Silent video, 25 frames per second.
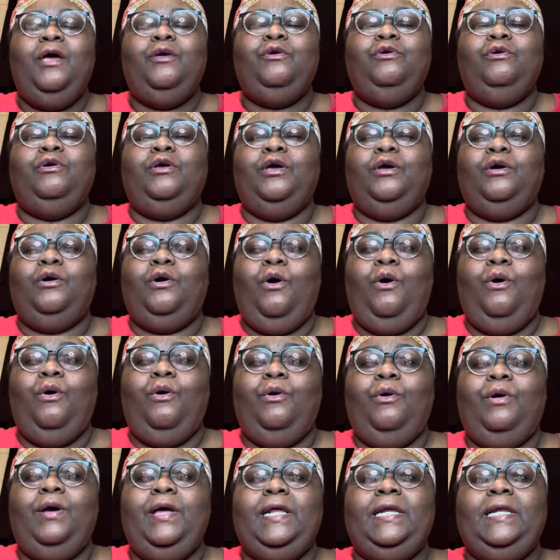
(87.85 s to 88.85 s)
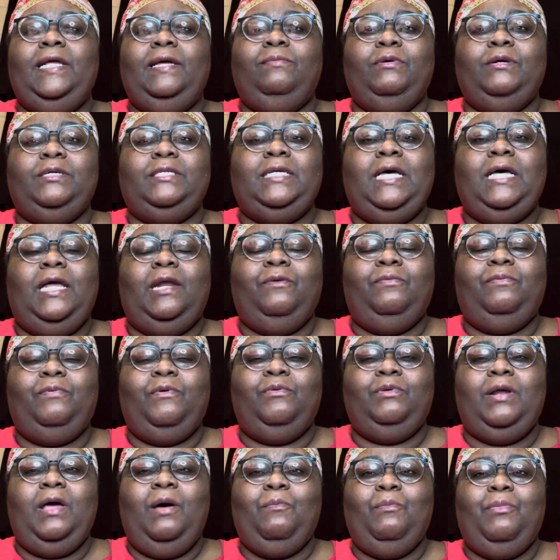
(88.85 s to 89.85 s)
you can call and leave your
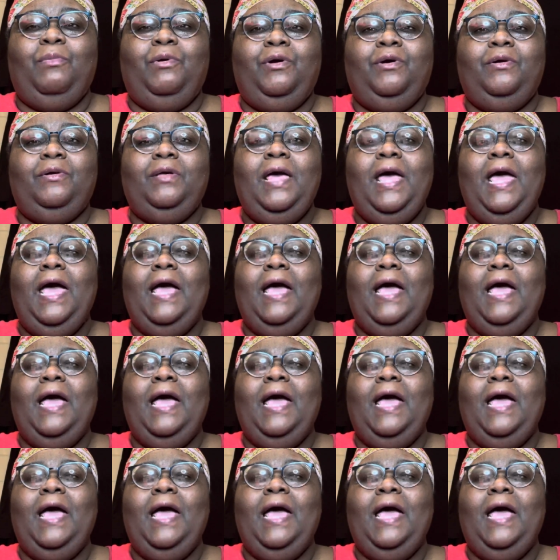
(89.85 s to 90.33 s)
telephone number,